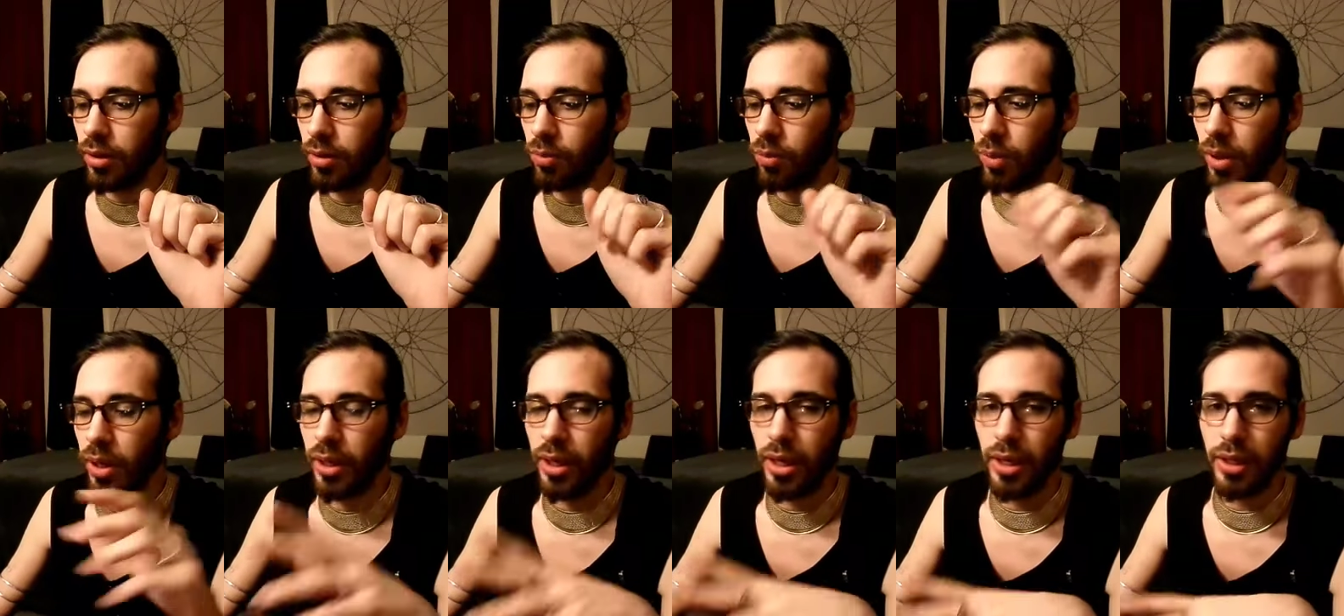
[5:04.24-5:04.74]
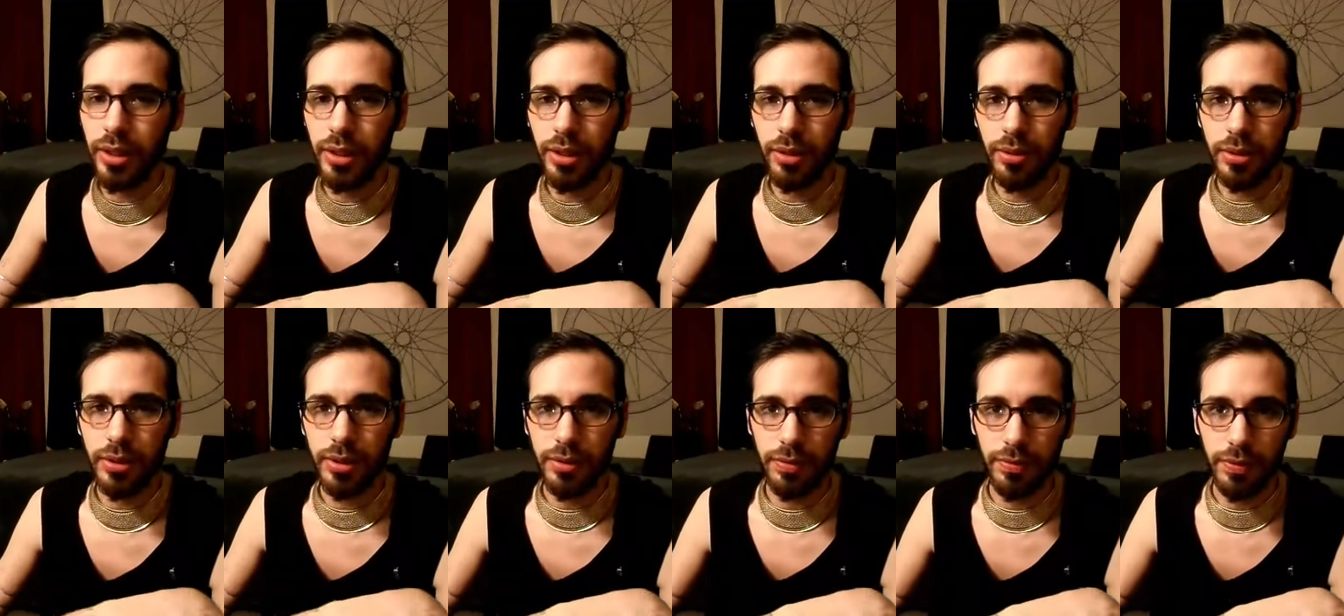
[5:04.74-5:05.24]
why I
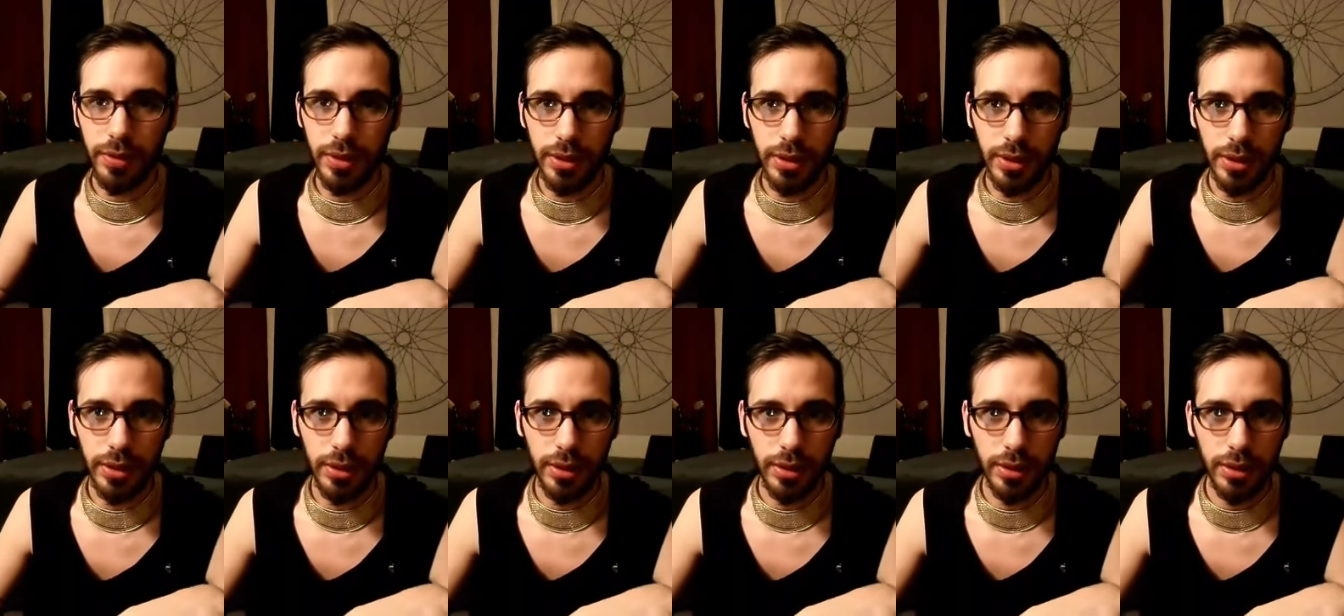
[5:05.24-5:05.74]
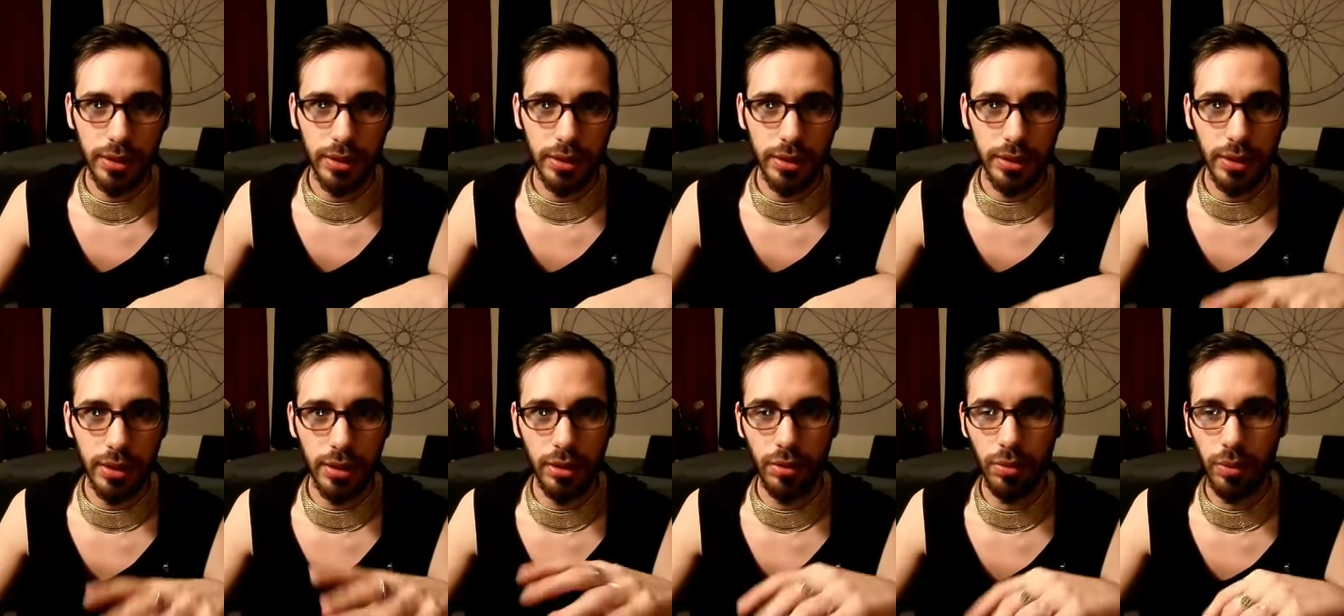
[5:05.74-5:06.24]
use the physics
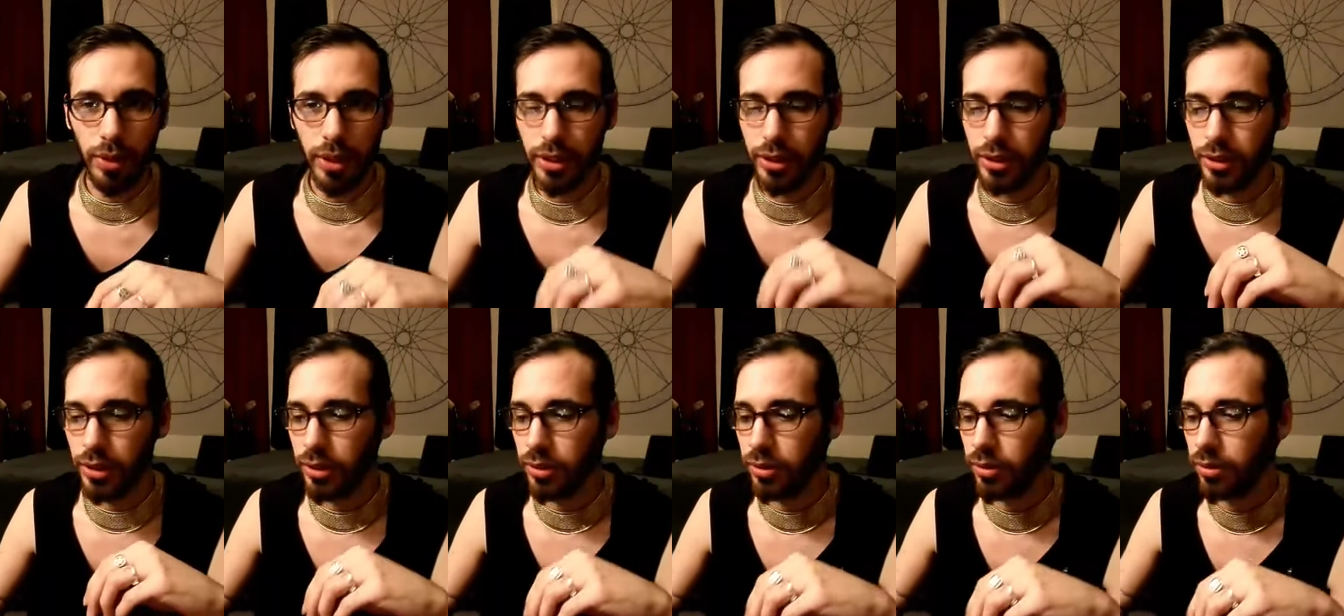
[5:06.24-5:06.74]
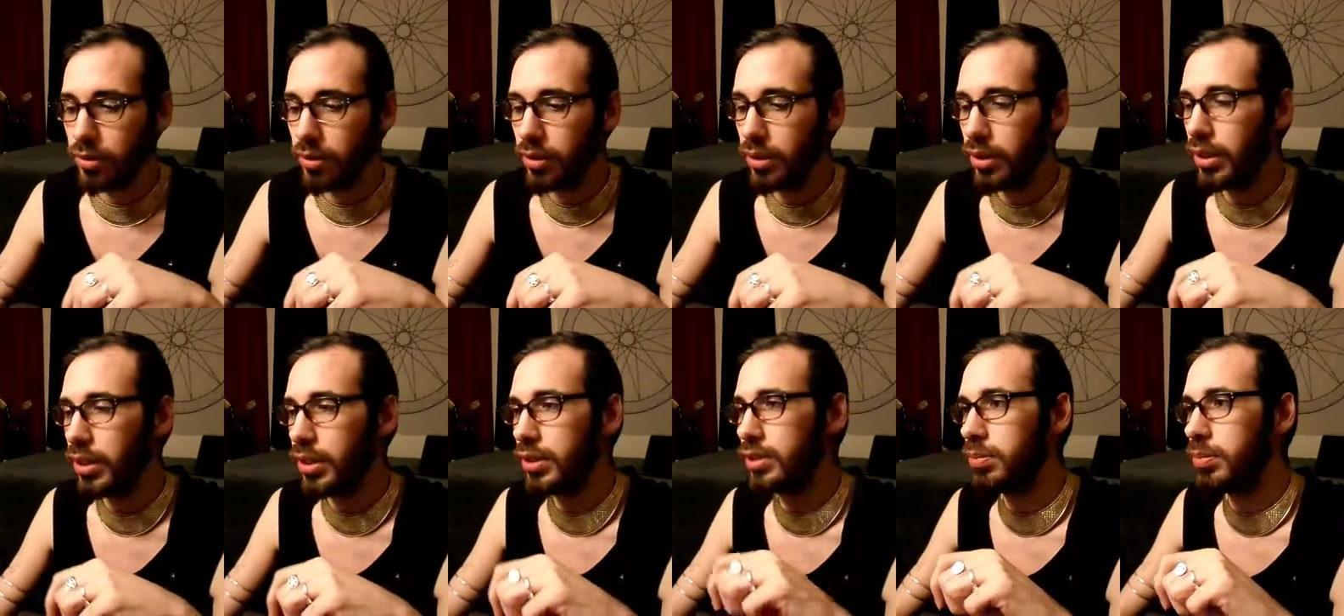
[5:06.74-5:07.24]
equation
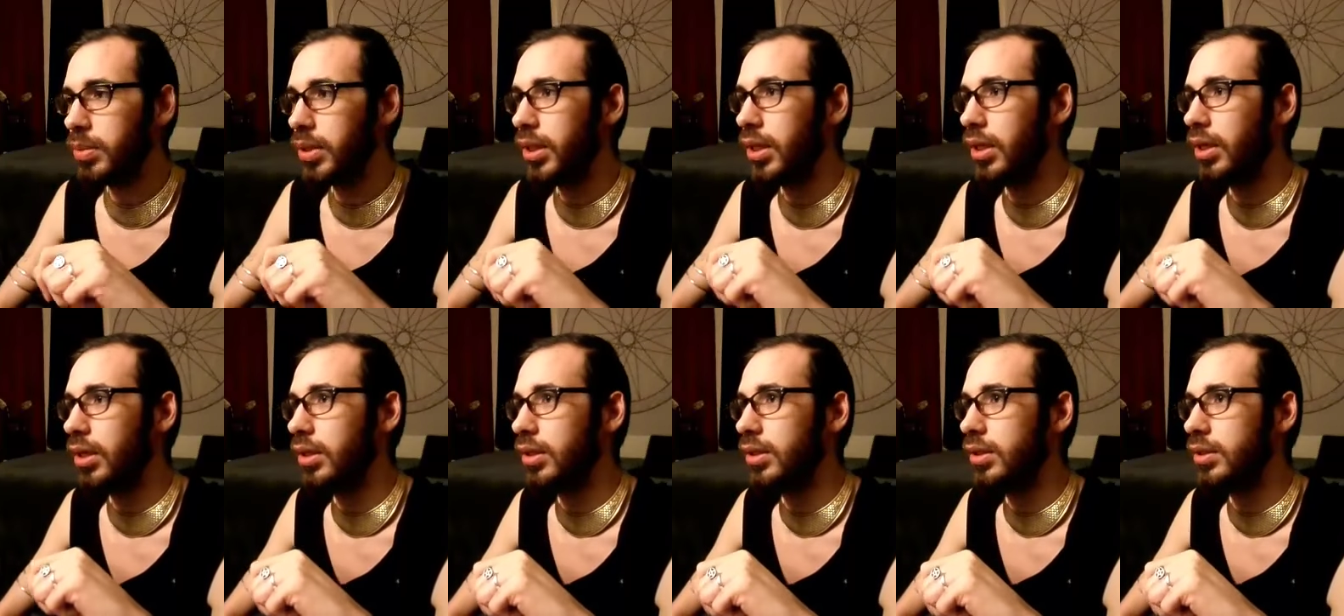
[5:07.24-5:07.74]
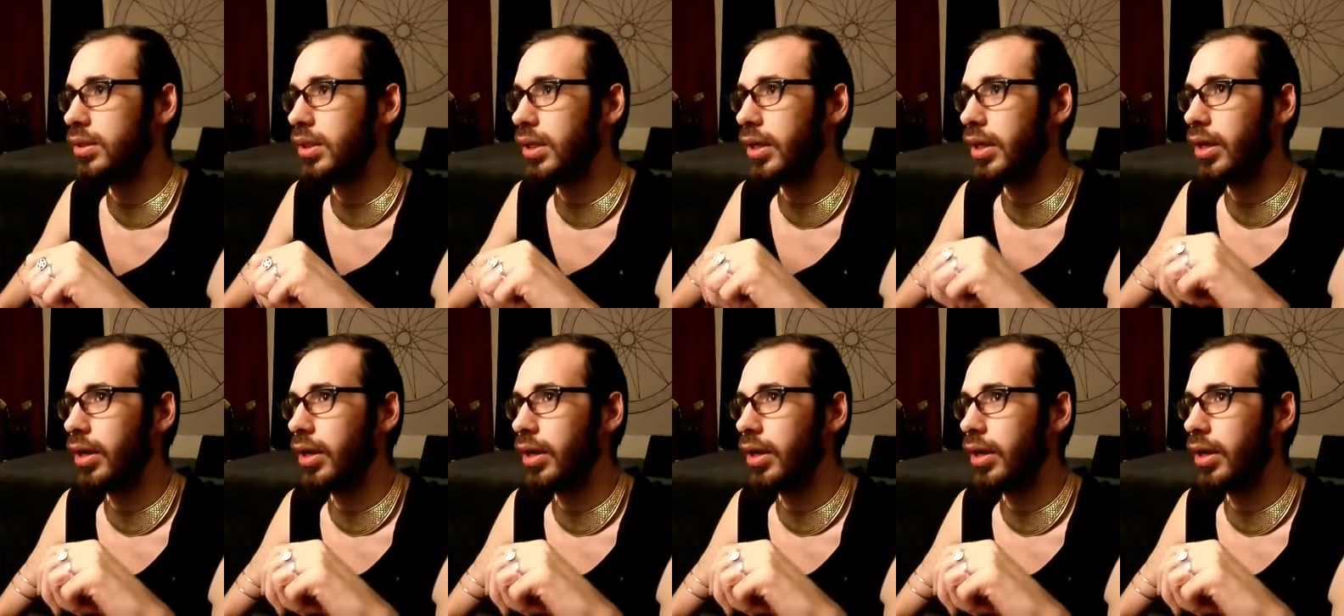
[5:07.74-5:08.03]
is because